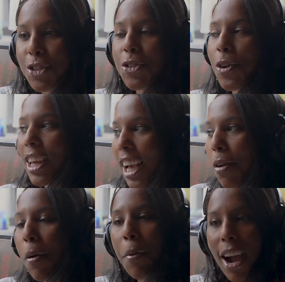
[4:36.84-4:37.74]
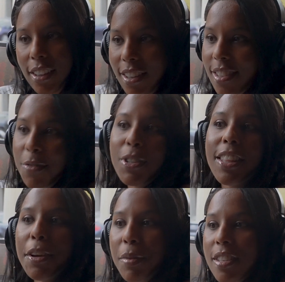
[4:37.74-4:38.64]
So I would practice with
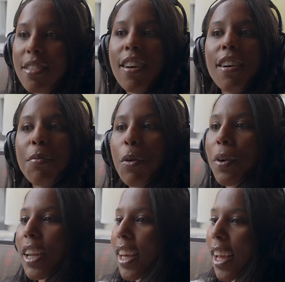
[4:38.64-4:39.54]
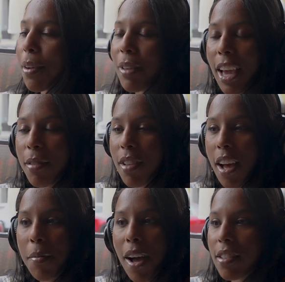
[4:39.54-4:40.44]
them and stuff, but when it came game
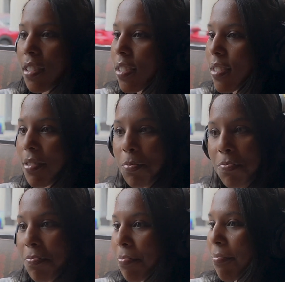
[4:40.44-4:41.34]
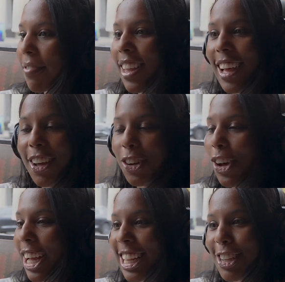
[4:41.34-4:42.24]
time, I don't know,
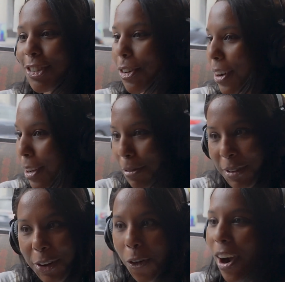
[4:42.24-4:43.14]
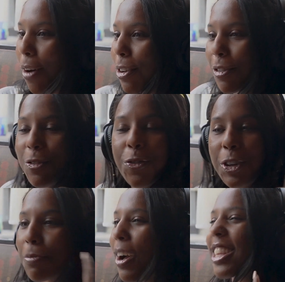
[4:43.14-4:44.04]
I didn't show up or I would
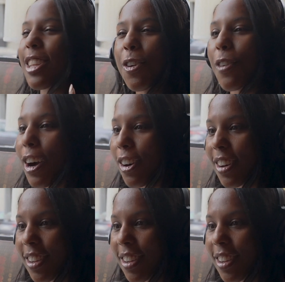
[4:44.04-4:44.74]
freak myself out.